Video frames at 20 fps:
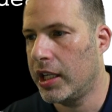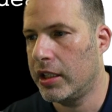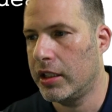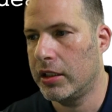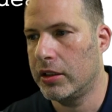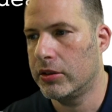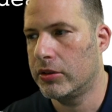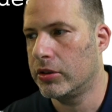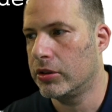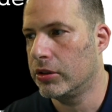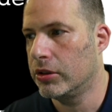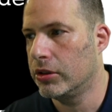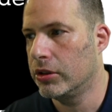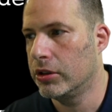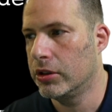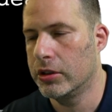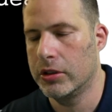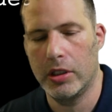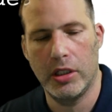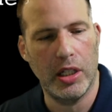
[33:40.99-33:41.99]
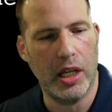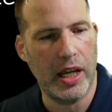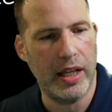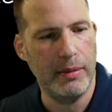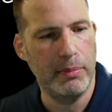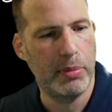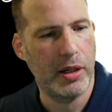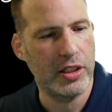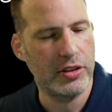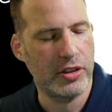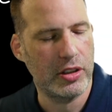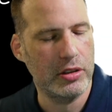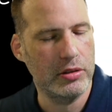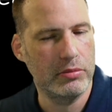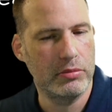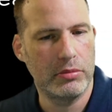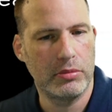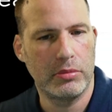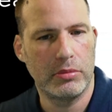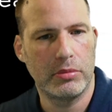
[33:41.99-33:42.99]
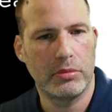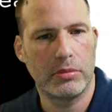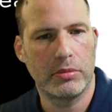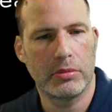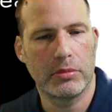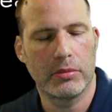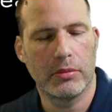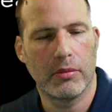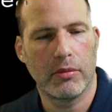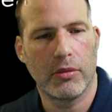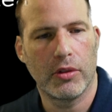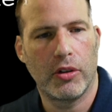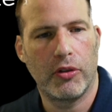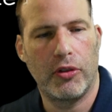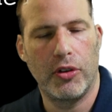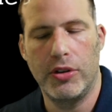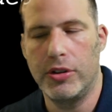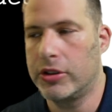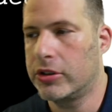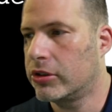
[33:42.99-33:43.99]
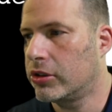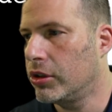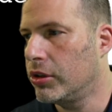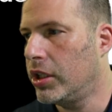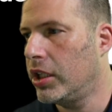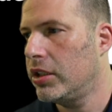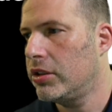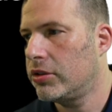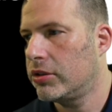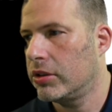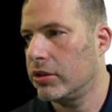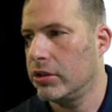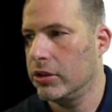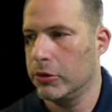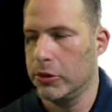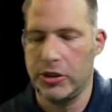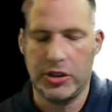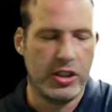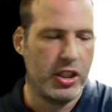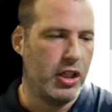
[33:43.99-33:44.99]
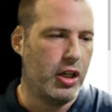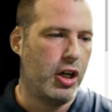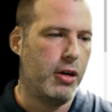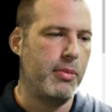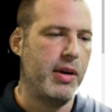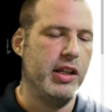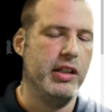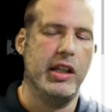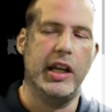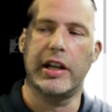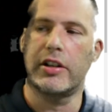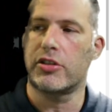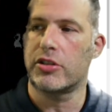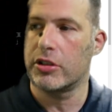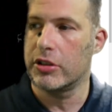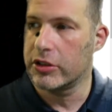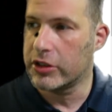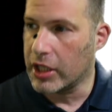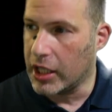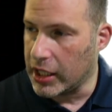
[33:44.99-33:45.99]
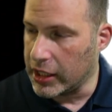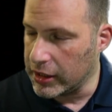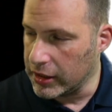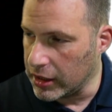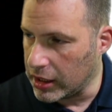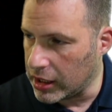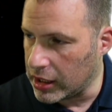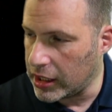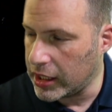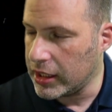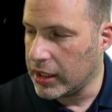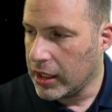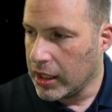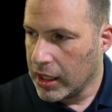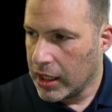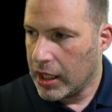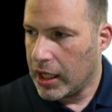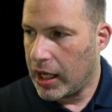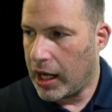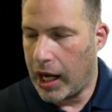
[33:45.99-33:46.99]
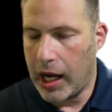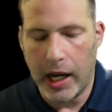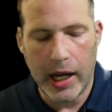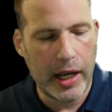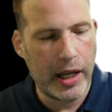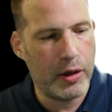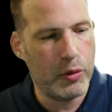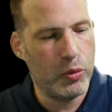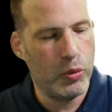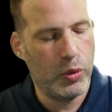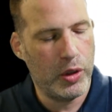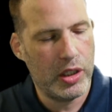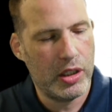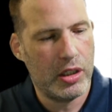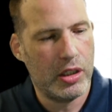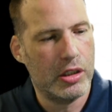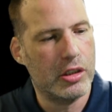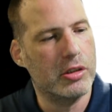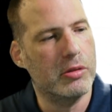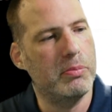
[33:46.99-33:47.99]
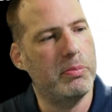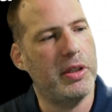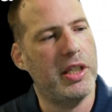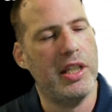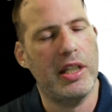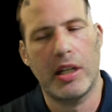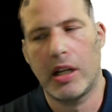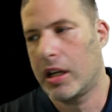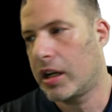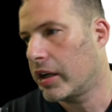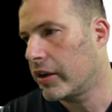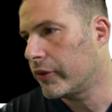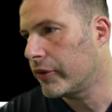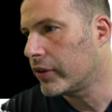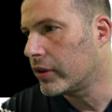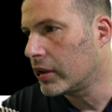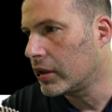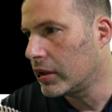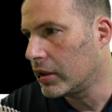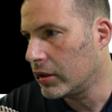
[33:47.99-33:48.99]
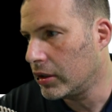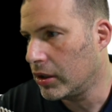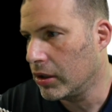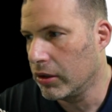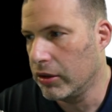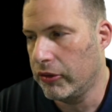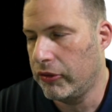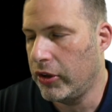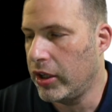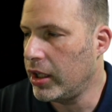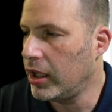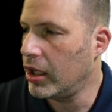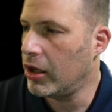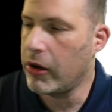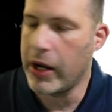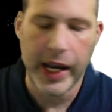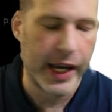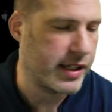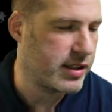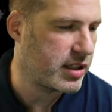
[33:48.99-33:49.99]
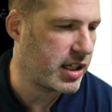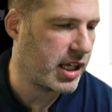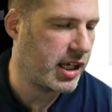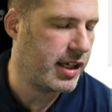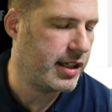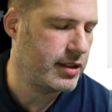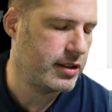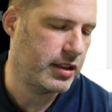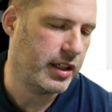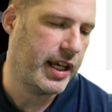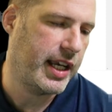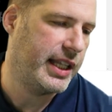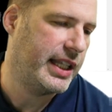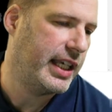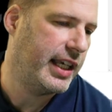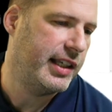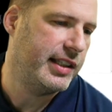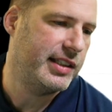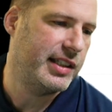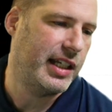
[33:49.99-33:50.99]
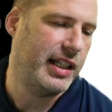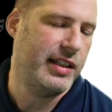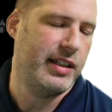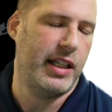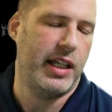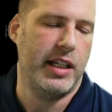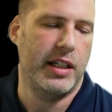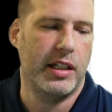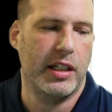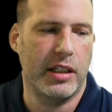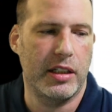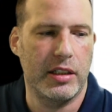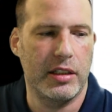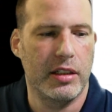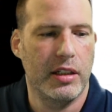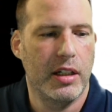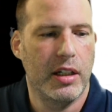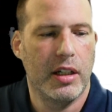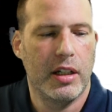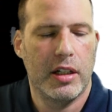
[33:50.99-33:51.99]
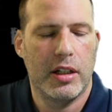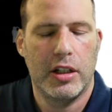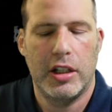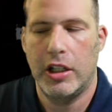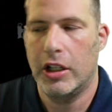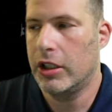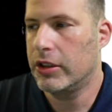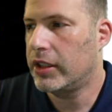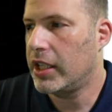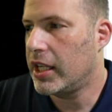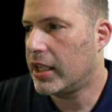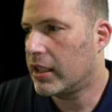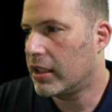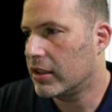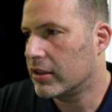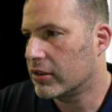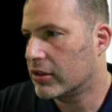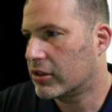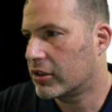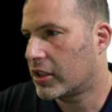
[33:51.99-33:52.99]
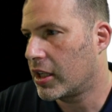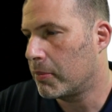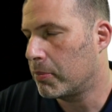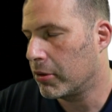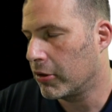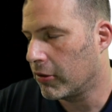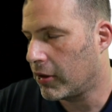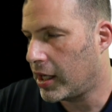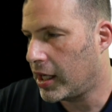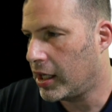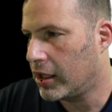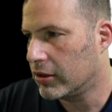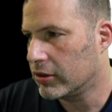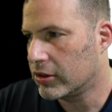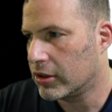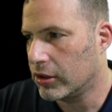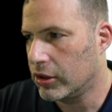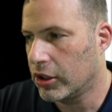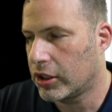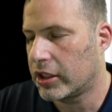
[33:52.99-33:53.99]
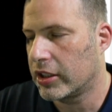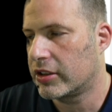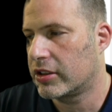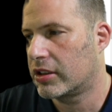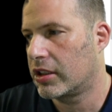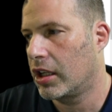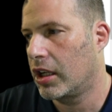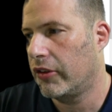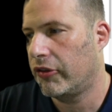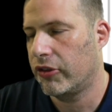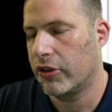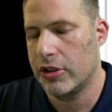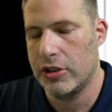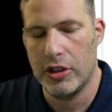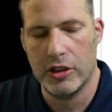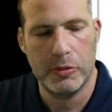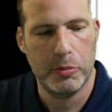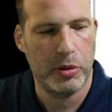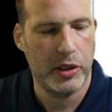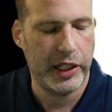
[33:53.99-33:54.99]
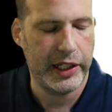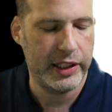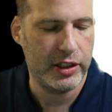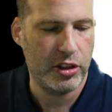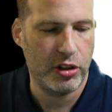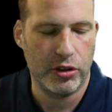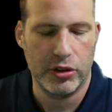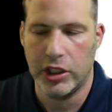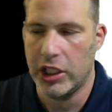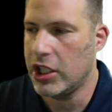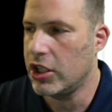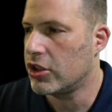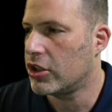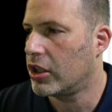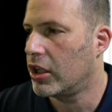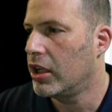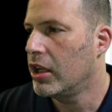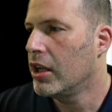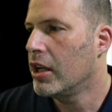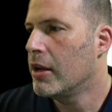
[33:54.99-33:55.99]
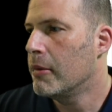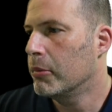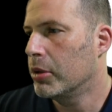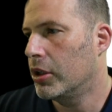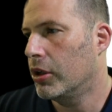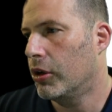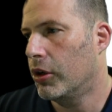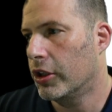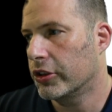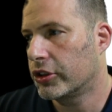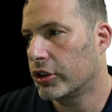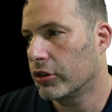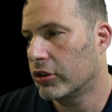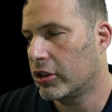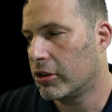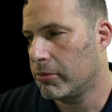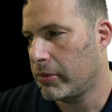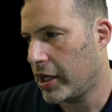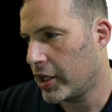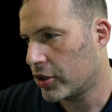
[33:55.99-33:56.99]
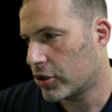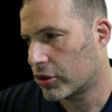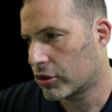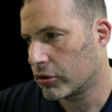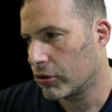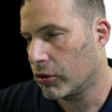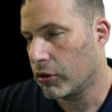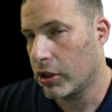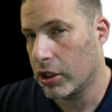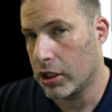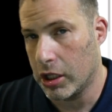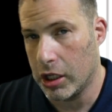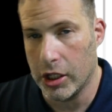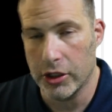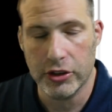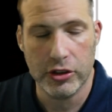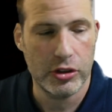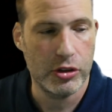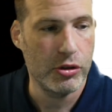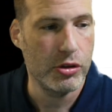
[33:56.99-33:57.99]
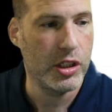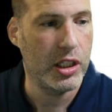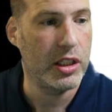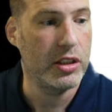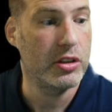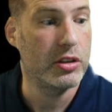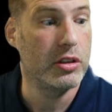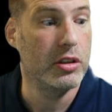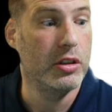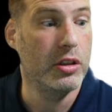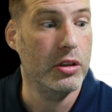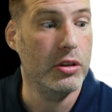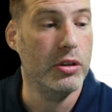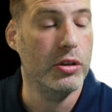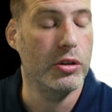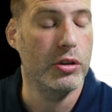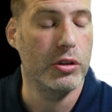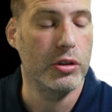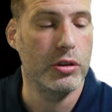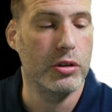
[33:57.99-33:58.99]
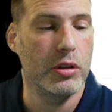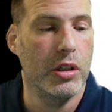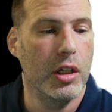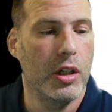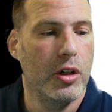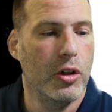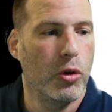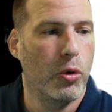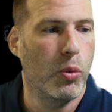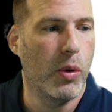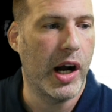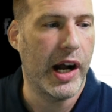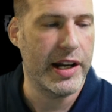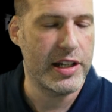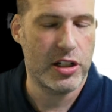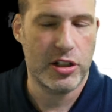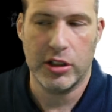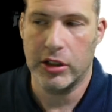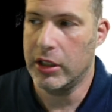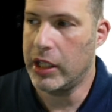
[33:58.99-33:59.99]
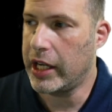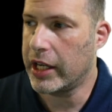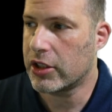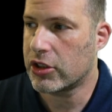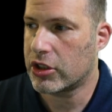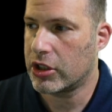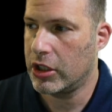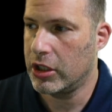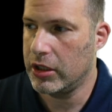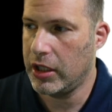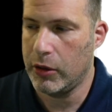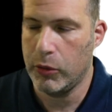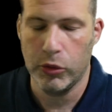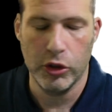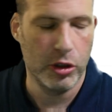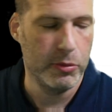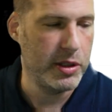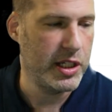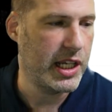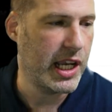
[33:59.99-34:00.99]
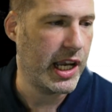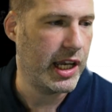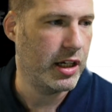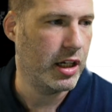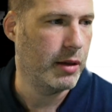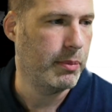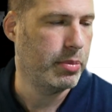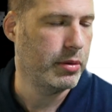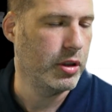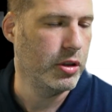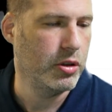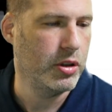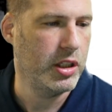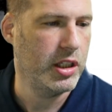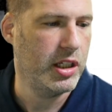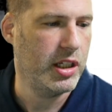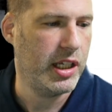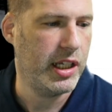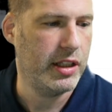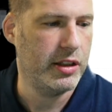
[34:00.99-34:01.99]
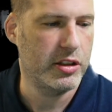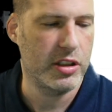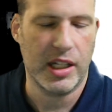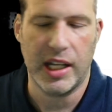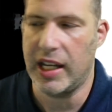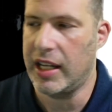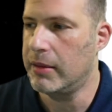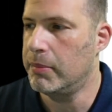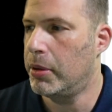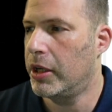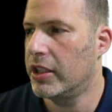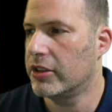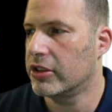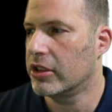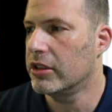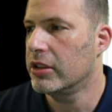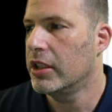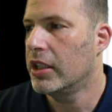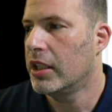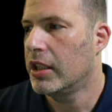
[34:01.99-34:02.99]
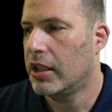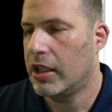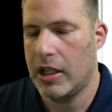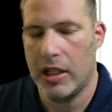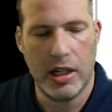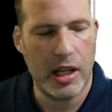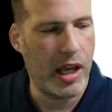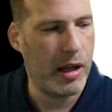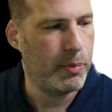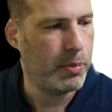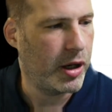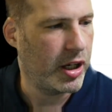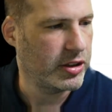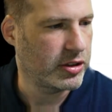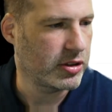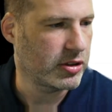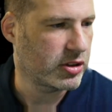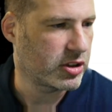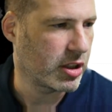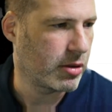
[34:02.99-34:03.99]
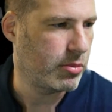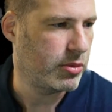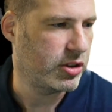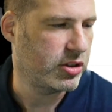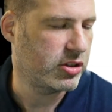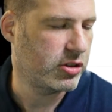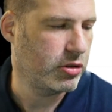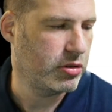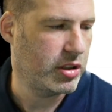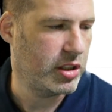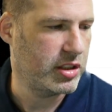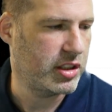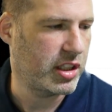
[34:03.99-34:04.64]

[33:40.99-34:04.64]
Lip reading: into an Edpuzzle for the students. You will see all my lectures online. I will be having, the video as is like this that they can skip around to look at stuff or just play at their leisure, but also to make sure all students do watch the lecture, they will be getting uploaded into Edpuzzle. And Edpuzzle, some of the students